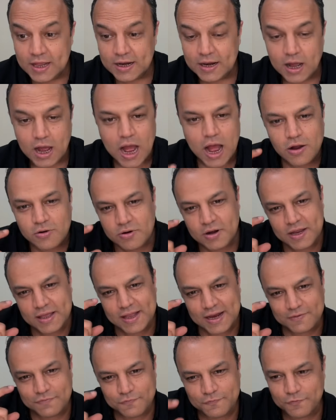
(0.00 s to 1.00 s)
Now, how did he
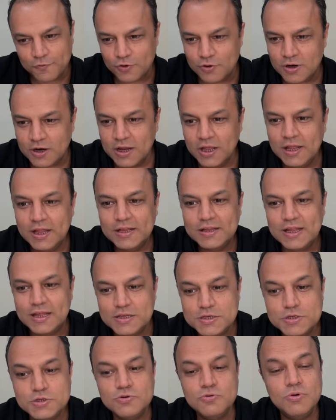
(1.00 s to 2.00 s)
get 4? That
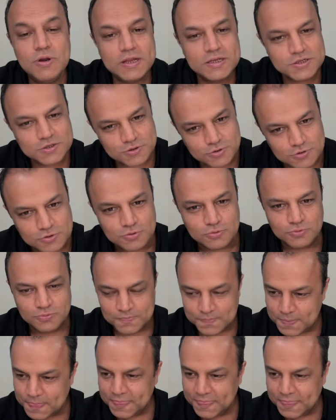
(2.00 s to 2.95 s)
is 2 raised to 2.